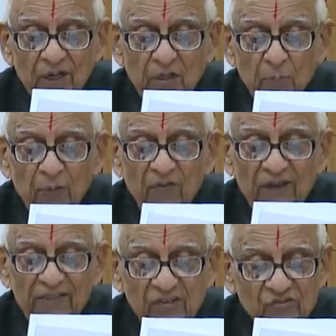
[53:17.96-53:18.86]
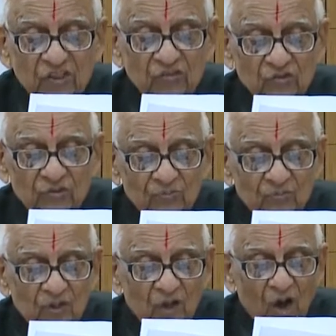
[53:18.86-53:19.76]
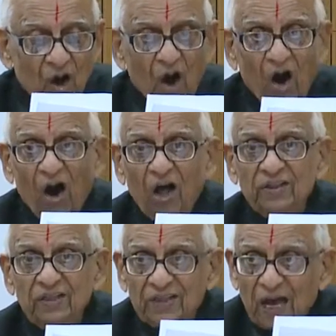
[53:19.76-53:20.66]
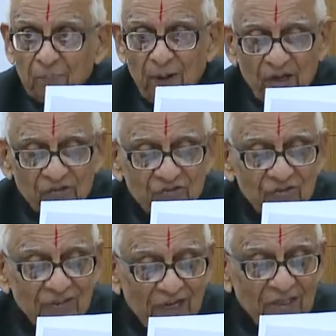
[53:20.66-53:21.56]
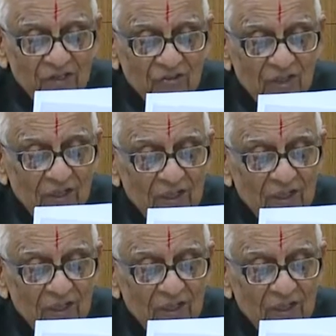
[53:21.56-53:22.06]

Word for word: the triple Veda sinks. All the dharmas, that is,